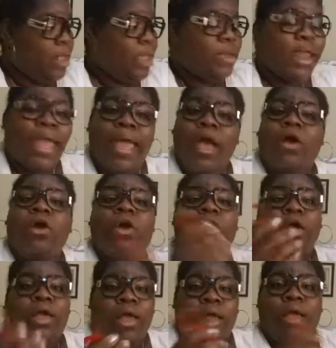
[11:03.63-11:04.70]
Now,
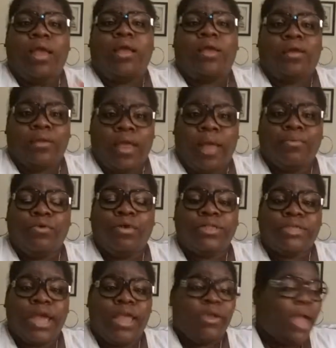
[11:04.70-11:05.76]
I'm going
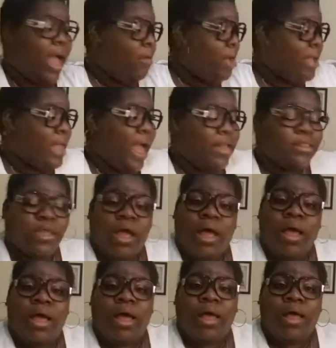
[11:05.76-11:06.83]
to tell you how I got
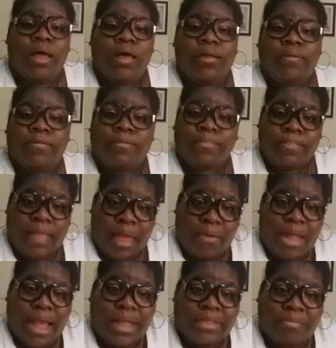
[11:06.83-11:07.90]
the
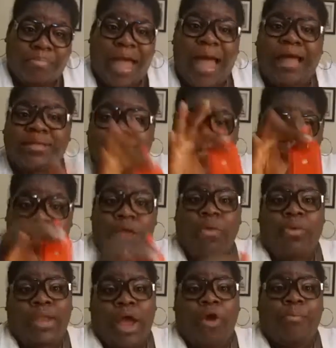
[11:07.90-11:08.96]
box
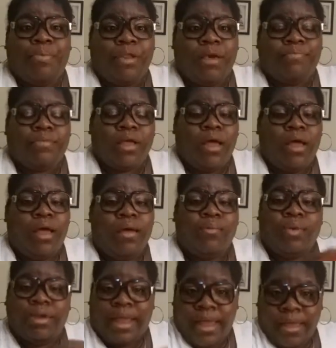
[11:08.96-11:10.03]
when I opened up the
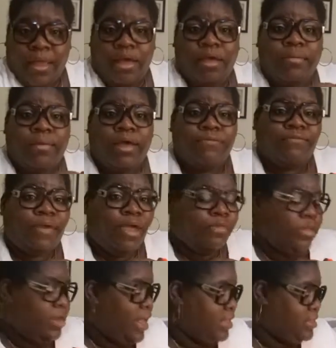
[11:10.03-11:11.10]
when I unveiled
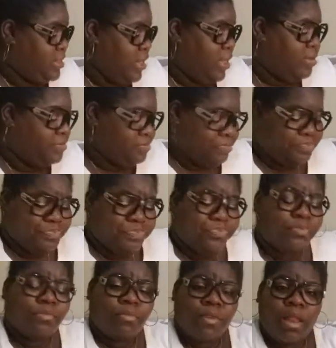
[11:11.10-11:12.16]
the next thing,
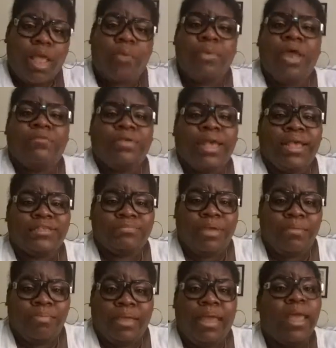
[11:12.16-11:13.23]
whatever the case
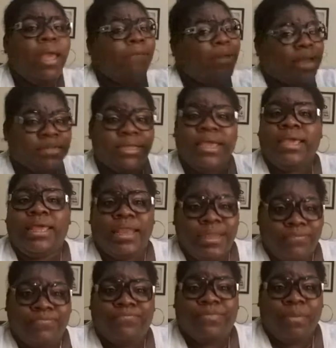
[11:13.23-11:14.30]
may be. But I didn't
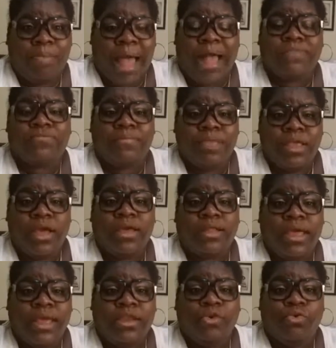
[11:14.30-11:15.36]
get the box from the young
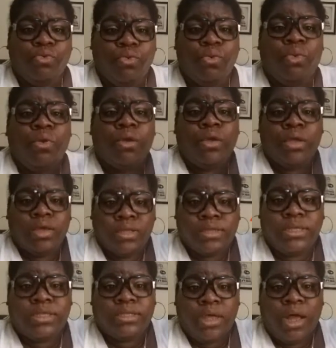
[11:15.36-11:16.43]
lady who
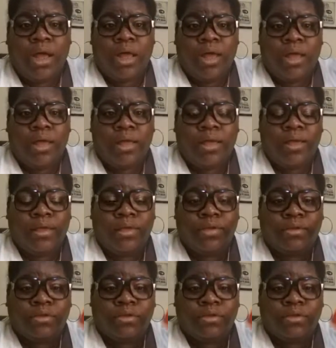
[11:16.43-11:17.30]
did the